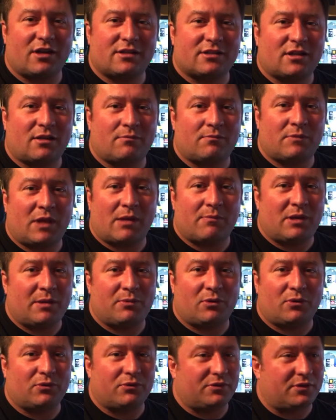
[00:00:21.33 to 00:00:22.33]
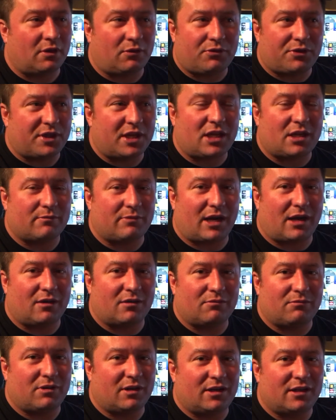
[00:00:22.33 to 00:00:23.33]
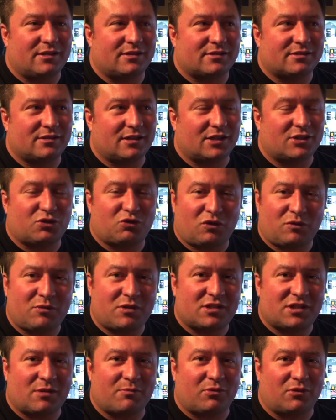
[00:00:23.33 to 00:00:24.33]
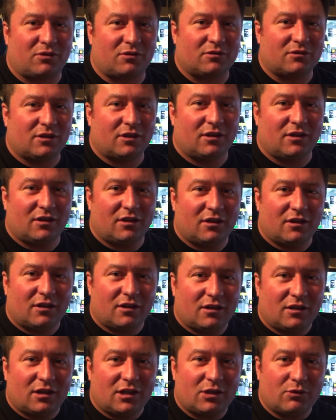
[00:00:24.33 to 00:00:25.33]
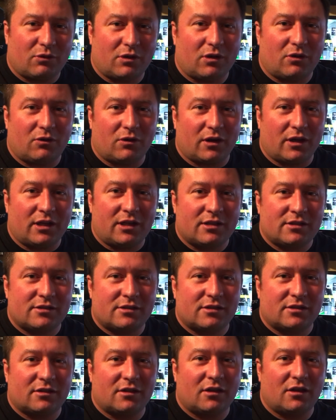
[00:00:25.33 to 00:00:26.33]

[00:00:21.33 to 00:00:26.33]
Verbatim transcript: It's something that people don't think about, but it's extremely simple. You wanna know what it is?